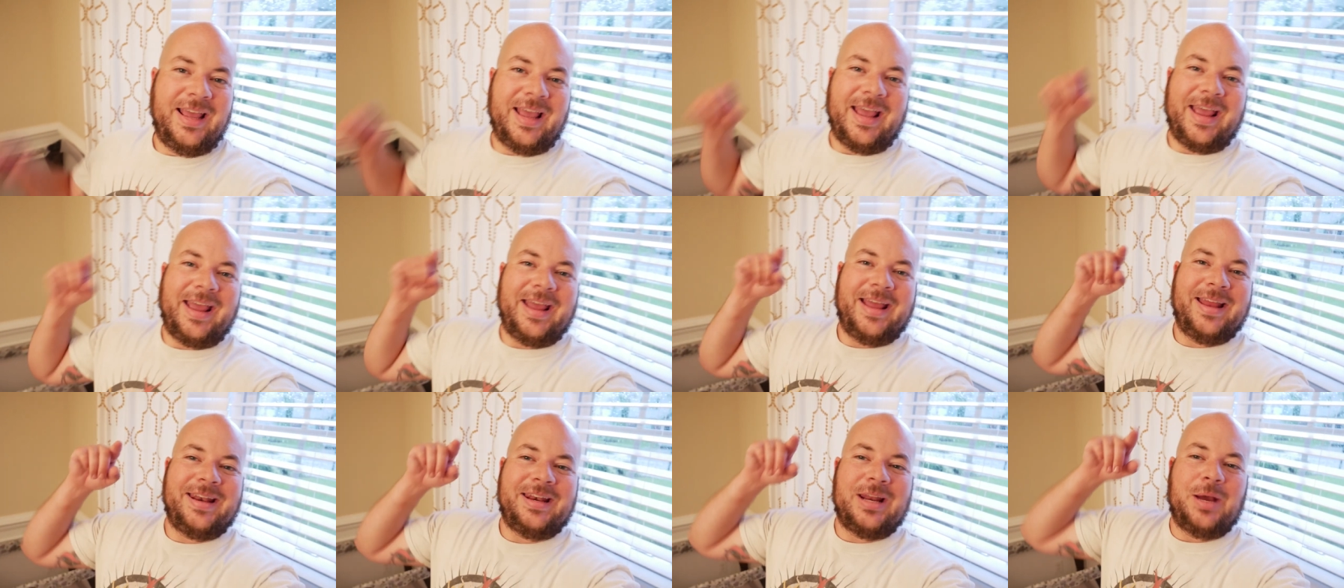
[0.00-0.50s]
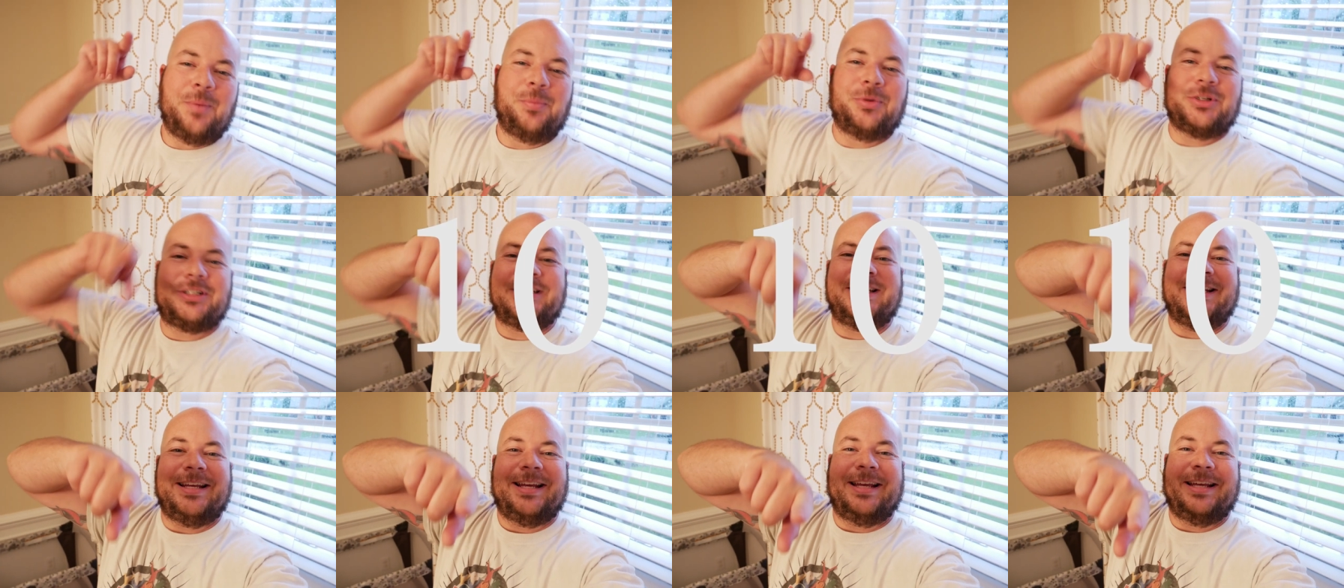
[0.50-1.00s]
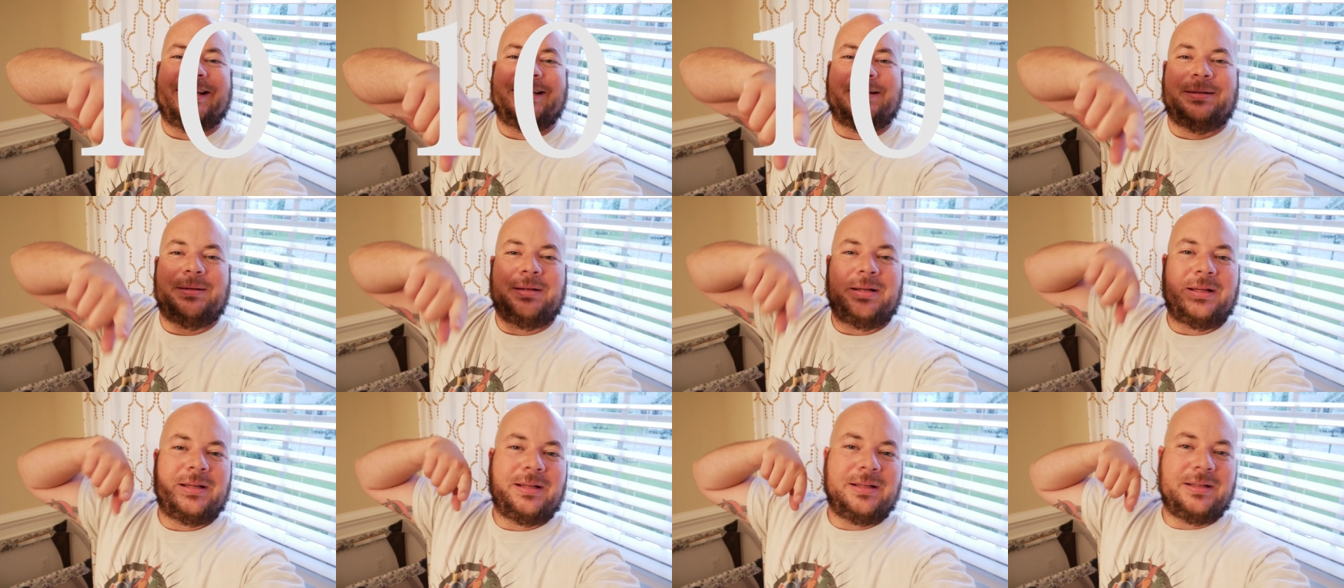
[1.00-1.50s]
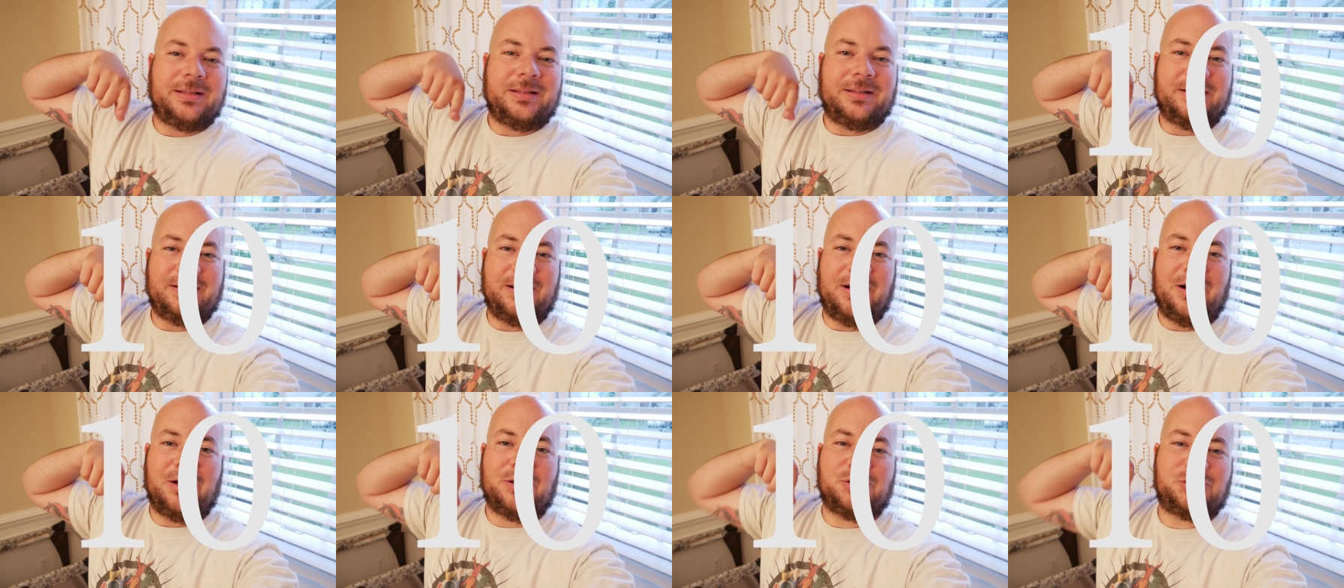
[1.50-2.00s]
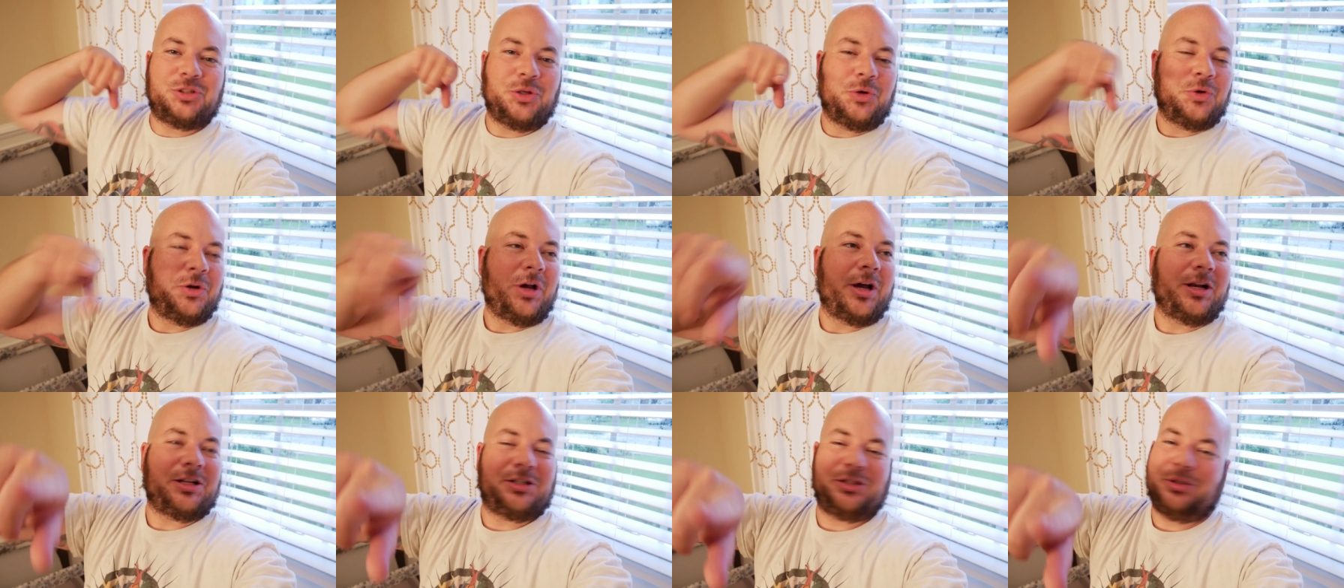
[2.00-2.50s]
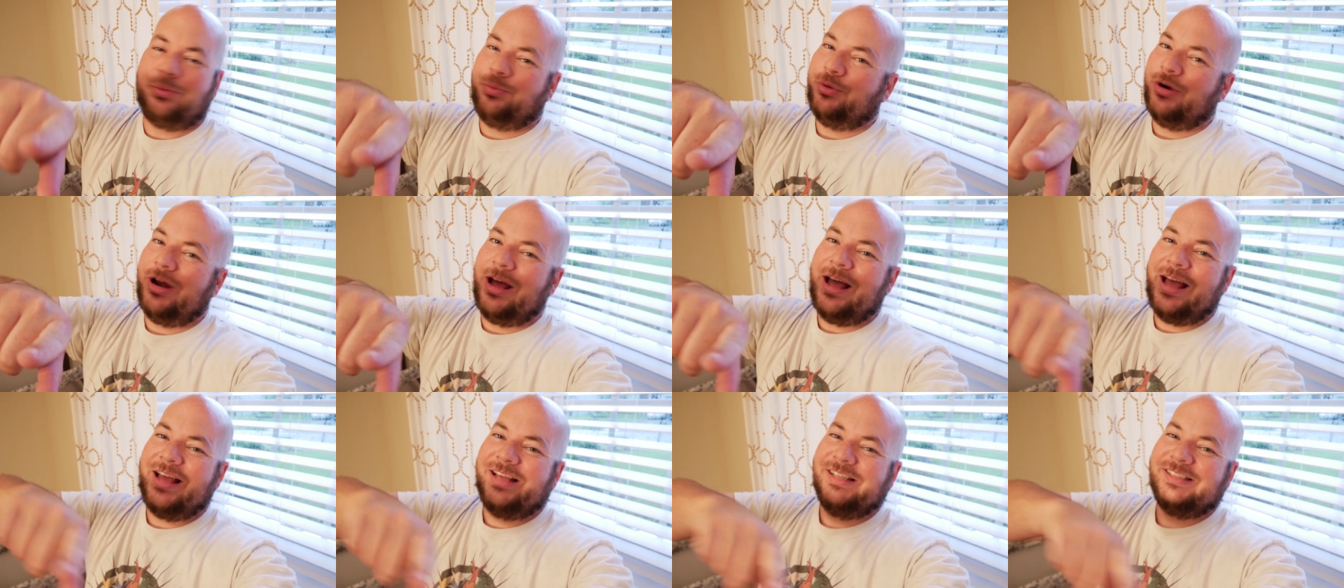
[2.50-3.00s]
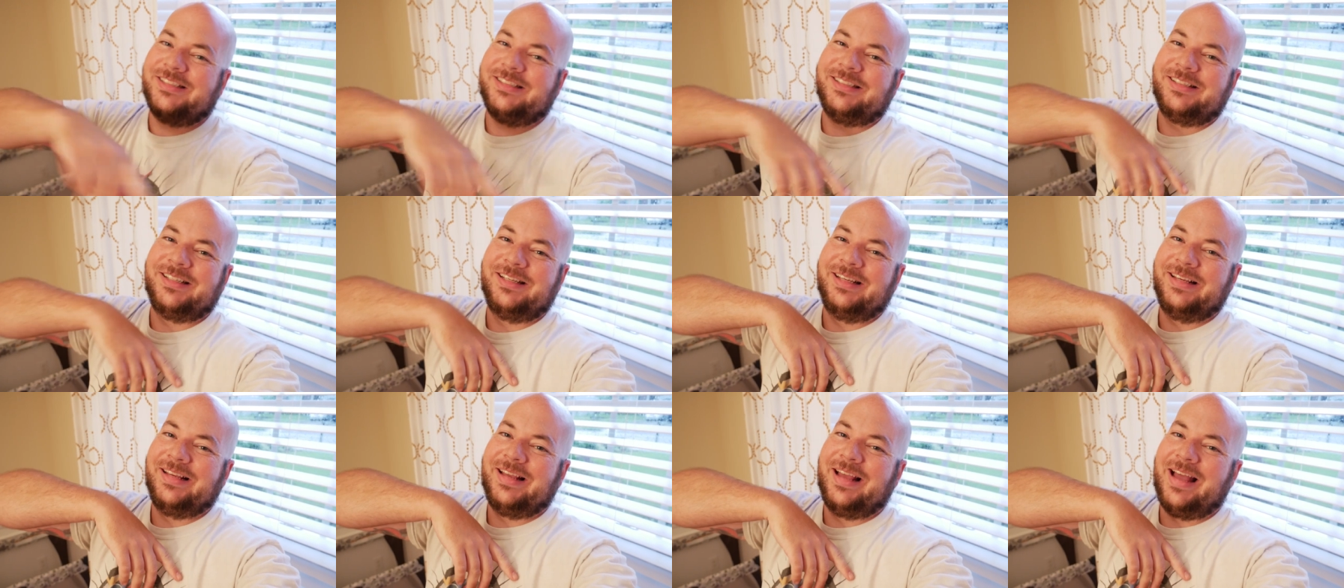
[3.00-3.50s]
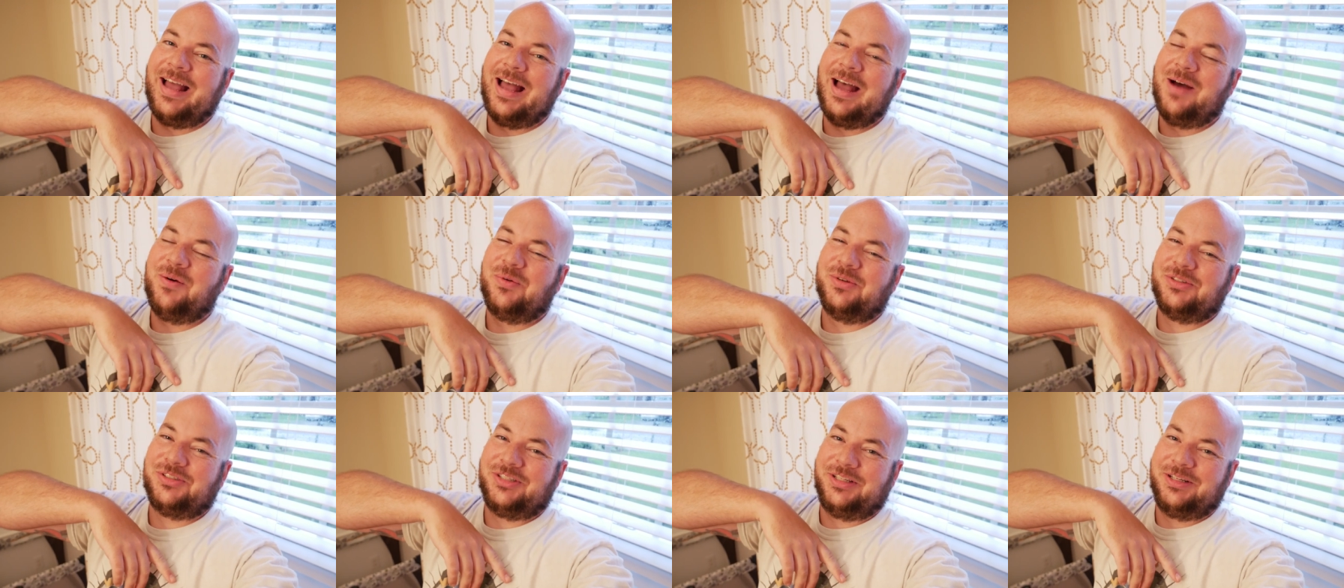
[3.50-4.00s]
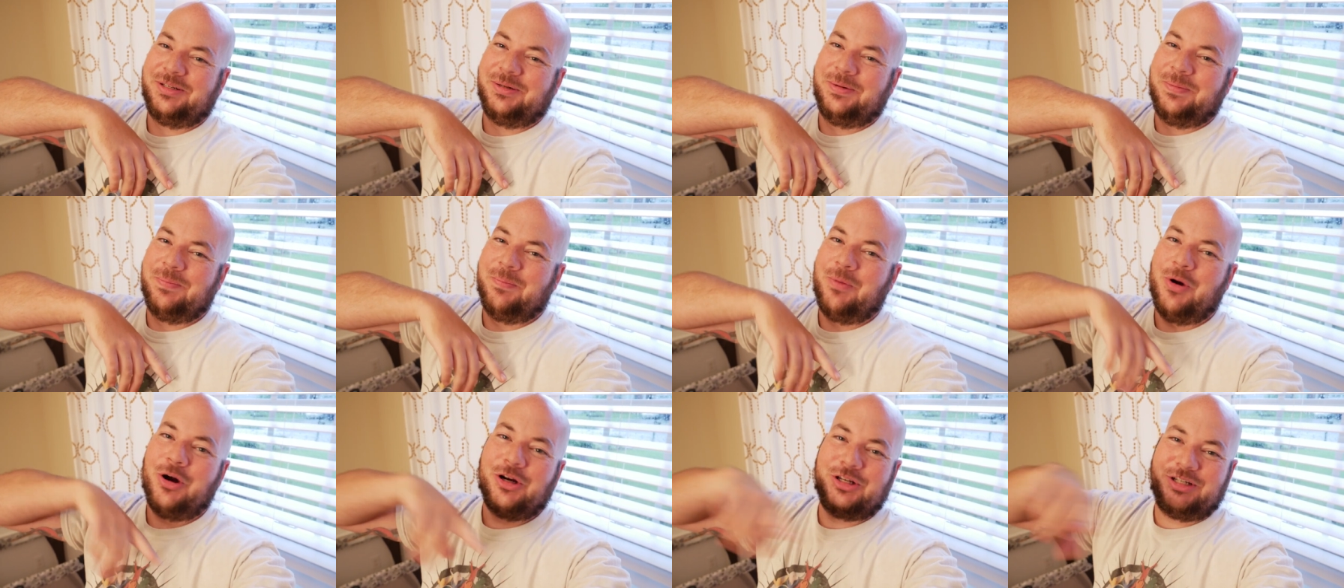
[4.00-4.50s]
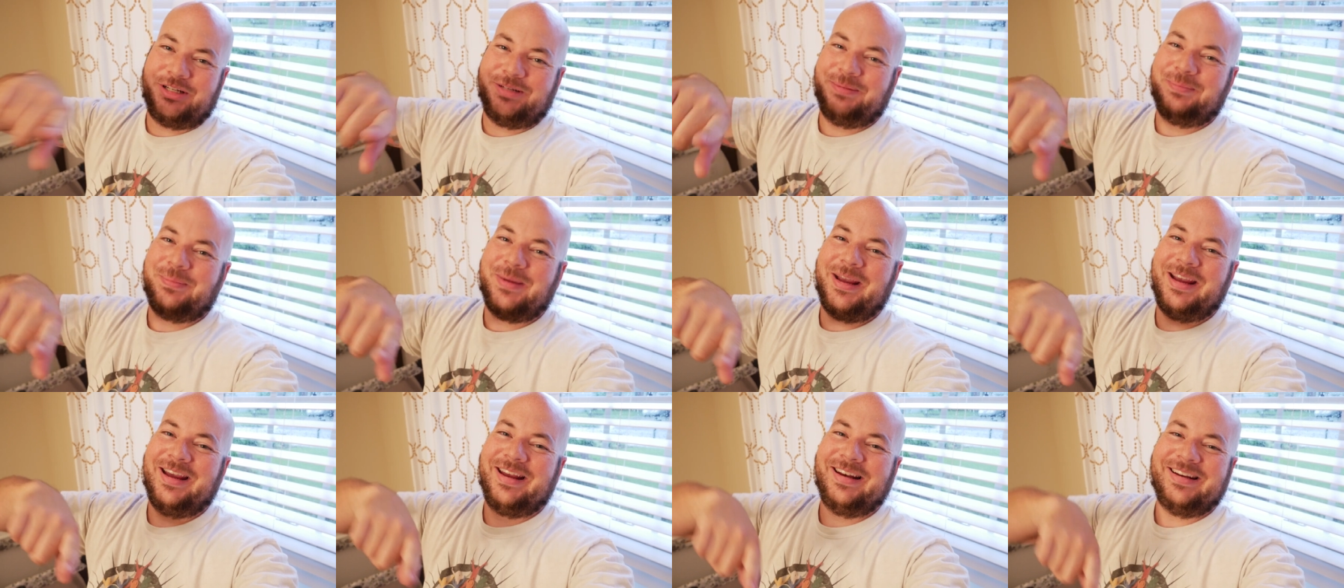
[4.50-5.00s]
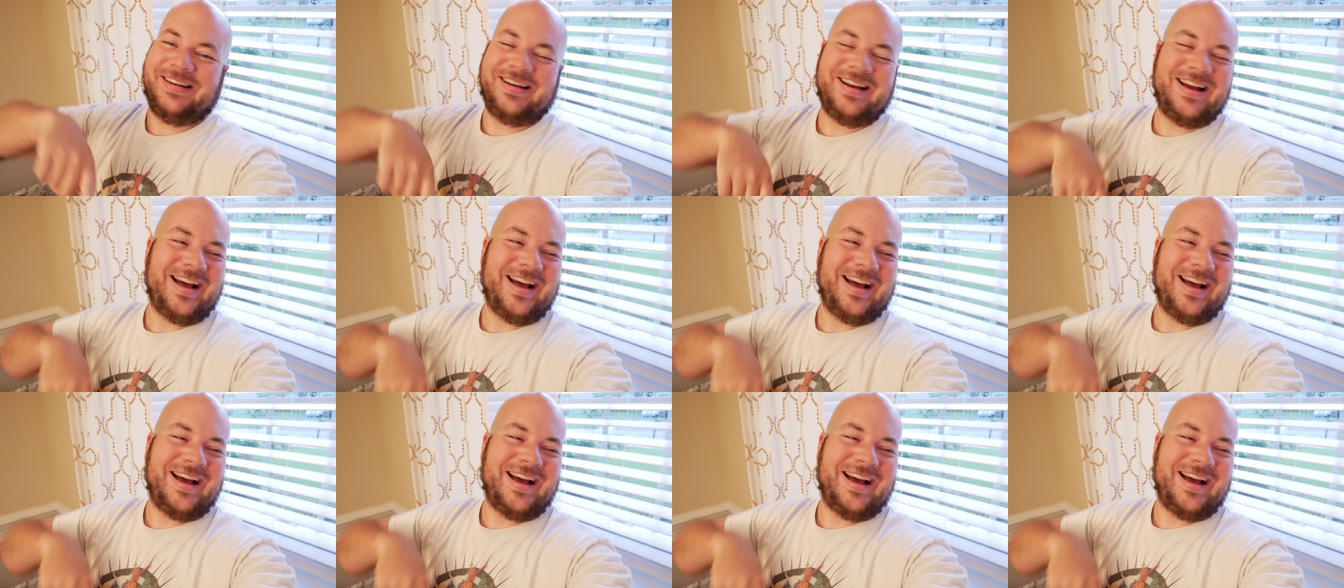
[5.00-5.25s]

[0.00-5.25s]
And number 10, also not a surprise, I was in marching band in